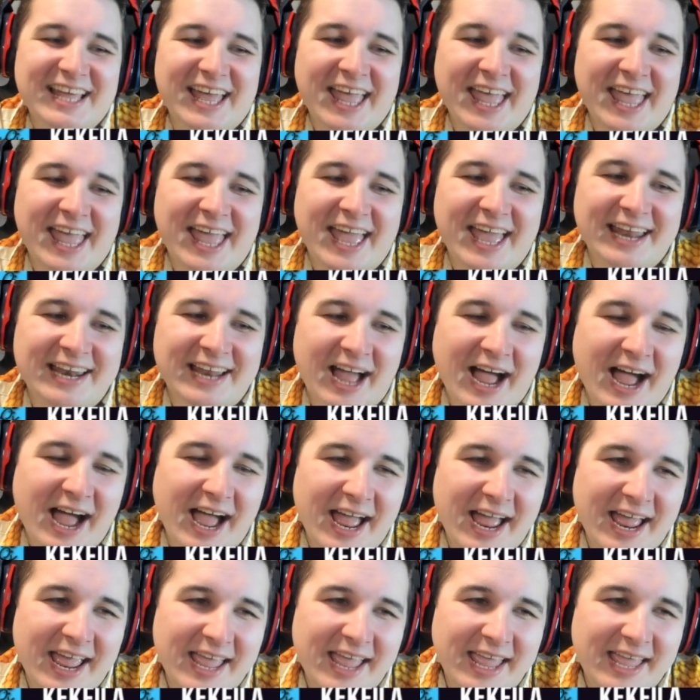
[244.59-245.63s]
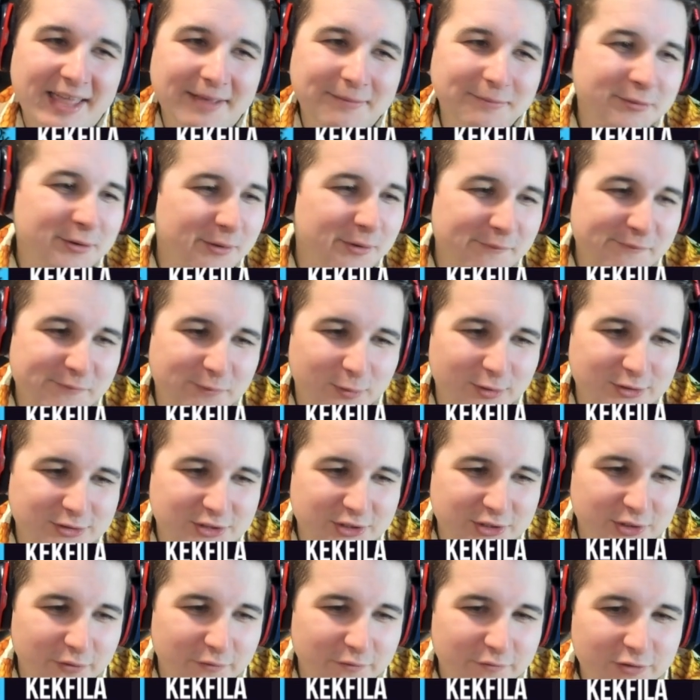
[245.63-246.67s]
And I'm forced to
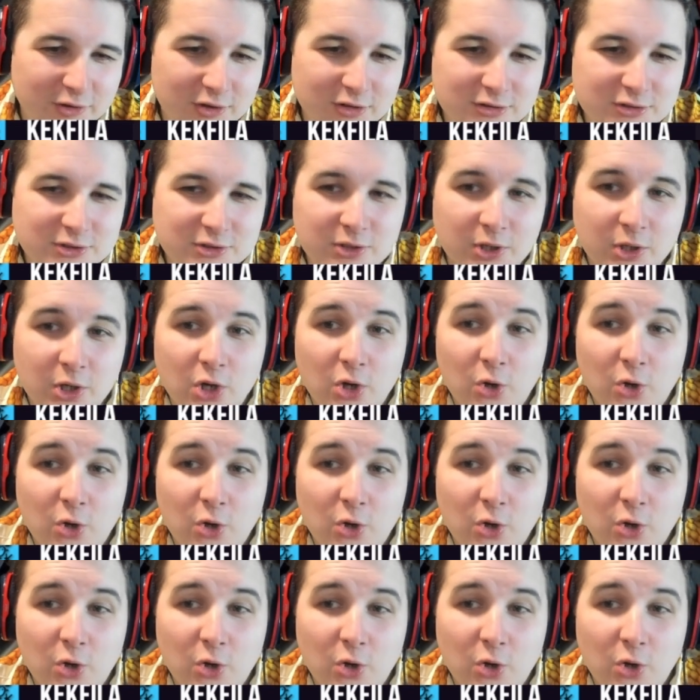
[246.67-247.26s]
go first.